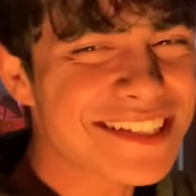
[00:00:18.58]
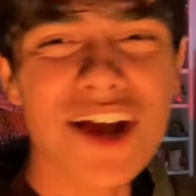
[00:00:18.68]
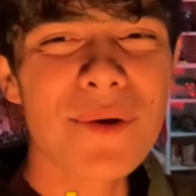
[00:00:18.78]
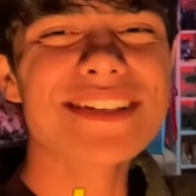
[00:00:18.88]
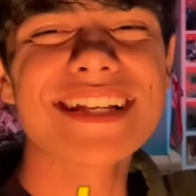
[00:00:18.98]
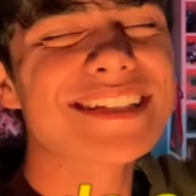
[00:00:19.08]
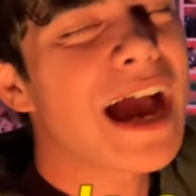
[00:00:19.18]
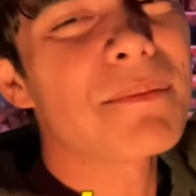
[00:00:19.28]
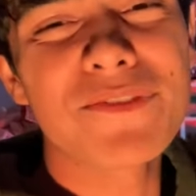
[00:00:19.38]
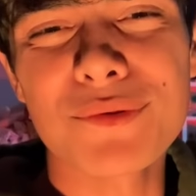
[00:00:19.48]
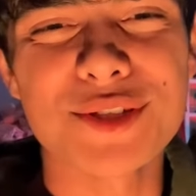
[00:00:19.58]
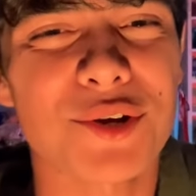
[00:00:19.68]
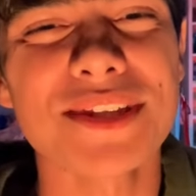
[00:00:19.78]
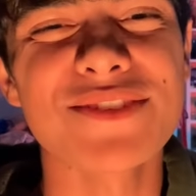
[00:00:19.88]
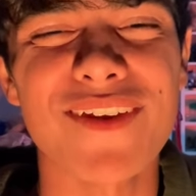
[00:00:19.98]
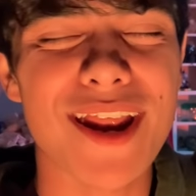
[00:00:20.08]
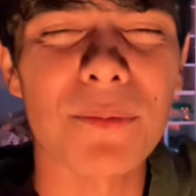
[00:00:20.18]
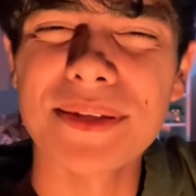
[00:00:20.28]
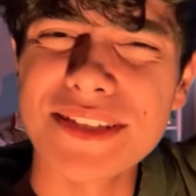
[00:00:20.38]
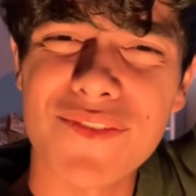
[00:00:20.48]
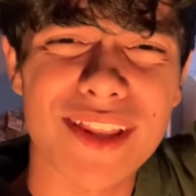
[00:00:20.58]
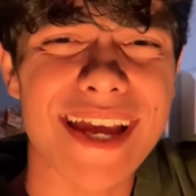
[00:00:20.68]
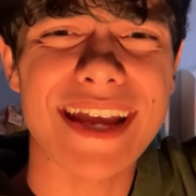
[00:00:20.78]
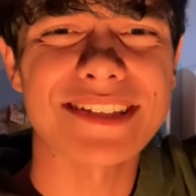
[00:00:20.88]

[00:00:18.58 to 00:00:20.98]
not waste any time. If you enjoyed this video, please leave a like and